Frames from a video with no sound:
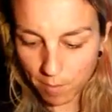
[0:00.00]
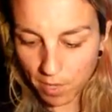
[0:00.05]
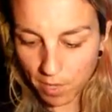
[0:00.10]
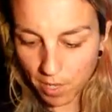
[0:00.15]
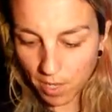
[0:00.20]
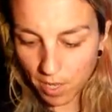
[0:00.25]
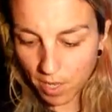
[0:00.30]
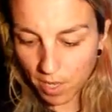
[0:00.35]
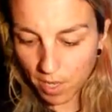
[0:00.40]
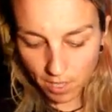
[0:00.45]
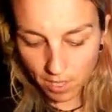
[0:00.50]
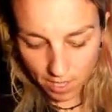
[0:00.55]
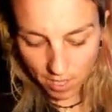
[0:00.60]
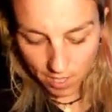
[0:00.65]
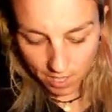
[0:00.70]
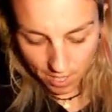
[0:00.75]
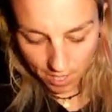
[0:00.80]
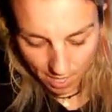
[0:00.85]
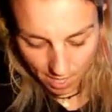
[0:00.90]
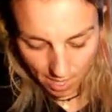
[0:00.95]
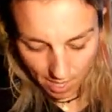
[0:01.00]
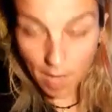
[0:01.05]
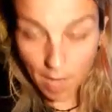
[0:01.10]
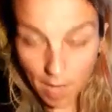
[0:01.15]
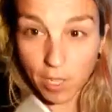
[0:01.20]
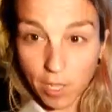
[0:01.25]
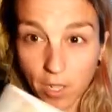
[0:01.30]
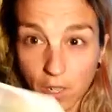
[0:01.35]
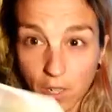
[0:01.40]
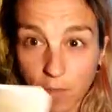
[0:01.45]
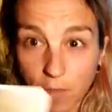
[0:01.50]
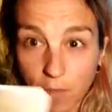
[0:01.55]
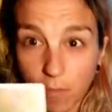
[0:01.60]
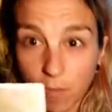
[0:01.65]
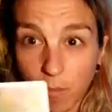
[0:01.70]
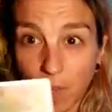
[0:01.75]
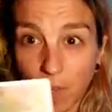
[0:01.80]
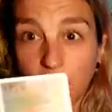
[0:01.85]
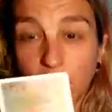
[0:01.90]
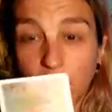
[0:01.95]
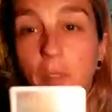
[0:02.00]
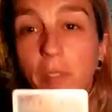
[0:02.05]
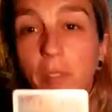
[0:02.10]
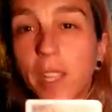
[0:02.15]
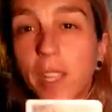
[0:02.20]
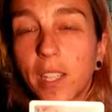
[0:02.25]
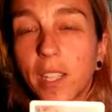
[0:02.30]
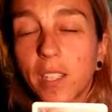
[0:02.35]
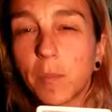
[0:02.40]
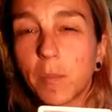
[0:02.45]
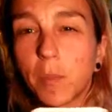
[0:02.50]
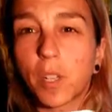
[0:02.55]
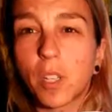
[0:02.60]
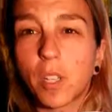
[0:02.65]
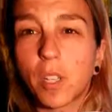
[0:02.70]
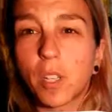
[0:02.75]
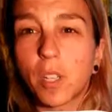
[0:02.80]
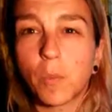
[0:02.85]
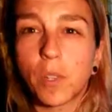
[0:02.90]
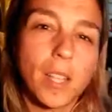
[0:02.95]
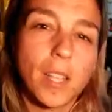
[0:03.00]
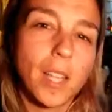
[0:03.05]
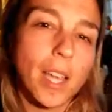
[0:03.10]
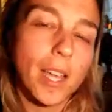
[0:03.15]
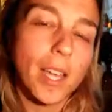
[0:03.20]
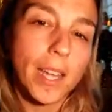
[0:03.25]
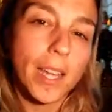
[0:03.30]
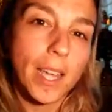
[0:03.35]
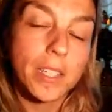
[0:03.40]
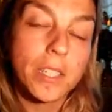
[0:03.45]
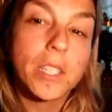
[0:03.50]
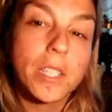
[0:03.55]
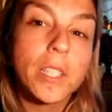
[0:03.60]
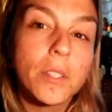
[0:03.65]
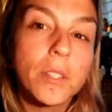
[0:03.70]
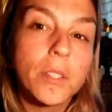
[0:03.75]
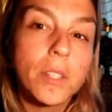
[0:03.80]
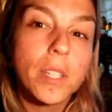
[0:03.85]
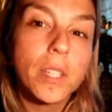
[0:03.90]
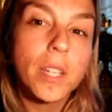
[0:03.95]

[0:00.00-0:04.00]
To stay that happy, you might have to be flexible because when there's a lot of energies out there,